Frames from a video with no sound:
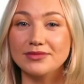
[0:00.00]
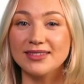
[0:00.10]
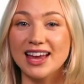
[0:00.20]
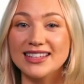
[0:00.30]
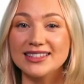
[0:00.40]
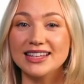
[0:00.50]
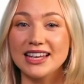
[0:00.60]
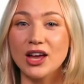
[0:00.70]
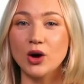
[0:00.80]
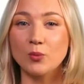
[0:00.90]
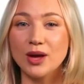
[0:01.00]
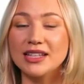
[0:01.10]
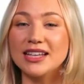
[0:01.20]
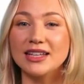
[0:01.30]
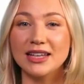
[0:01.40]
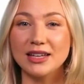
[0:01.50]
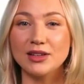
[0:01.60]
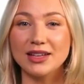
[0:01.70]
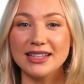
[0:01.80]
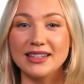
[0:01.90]
Lastly, we see the
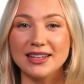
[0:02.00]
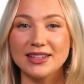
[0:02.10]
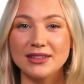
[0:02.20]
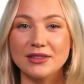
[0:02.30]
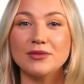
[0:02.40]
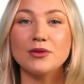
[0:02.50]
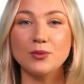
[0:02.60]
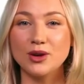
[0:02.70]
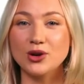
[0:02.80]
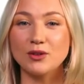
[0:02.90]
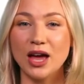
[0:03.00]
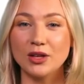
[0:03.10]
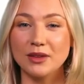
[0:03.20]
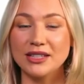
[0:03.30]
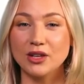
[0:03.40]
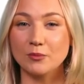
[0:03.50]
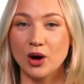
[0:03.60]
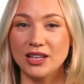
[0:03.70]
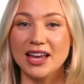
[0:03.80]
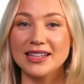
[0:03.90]
concluding sentence, where the writer makes a
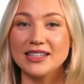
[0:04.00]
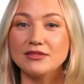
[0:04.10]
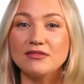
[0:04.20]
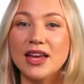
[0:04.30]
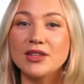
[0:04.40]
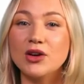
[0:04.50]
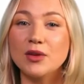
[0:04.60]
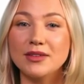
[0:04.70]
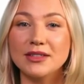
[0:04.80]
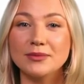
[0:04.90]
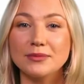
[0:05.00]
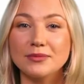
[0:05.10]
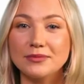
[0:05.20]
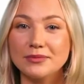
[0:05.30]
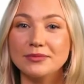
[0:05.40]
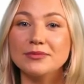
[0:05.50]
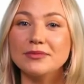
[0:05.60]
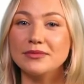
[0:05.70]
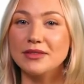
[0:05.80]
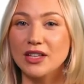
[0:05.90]
long-lasting final comment.
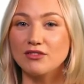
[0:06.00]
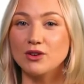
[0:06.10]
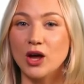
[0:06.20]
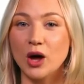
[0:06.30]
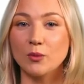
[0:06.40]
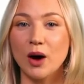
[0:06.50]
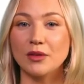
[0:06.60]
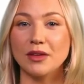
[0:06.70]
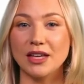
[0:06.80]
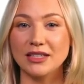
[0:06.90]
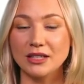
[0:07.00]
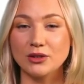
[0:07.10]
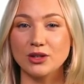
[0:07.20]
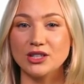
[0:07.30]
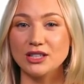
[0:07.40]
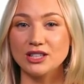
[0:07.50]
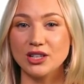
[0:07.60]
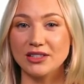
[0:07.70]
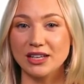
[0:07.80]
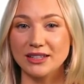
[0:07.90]
If you have a well-planned conclusion
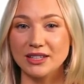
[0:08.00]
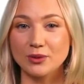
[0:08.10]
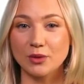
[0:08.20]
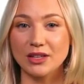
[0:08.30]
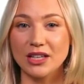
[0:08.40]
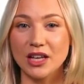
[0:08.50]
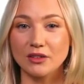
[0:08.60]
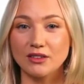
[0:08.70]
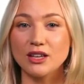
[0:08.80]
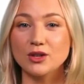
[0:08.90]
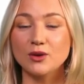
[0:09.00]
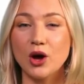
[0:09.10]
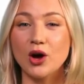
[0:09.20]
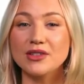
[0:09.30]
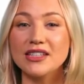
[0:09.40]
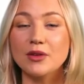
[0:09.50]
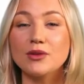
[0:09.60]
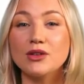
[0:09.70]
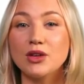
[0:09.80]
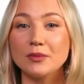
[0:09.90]
just like this one, then you are all set
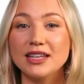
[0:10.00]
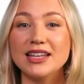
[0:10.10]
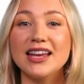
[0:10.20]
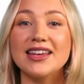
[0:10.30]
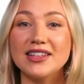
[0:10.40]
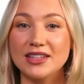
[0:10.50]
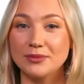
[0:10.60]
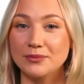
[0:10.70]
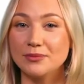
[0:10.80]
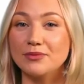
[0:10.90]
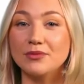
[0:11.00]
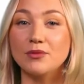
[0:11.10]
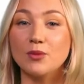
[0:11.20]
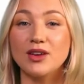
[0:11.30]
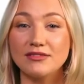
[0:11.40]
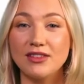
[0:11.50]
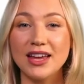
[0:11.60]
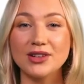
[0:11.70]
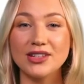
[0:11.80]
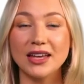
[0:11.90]
with your opinion essay. One
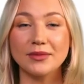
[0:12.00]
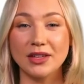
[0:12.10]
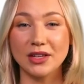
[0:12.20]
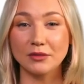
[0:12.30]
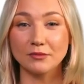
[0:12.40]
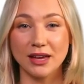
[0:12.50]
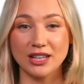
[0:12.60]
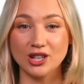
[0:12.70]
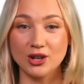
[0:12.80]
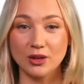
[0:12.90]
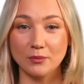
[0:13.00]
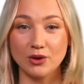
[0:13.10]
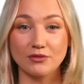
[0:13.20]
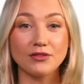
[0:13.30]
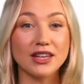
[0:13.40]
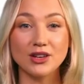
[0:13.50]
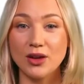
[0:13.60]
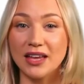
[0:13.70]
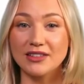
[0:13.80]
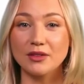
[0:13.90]
final tip: make sure to proofread your
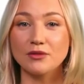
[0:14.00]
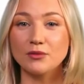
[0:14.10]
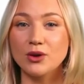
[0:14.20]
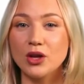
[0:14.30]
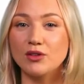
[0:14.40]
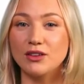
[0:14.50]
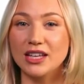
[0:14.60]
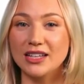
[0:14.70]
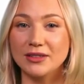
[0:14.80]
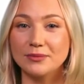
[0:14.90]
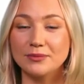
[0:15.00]
essay before delivering it.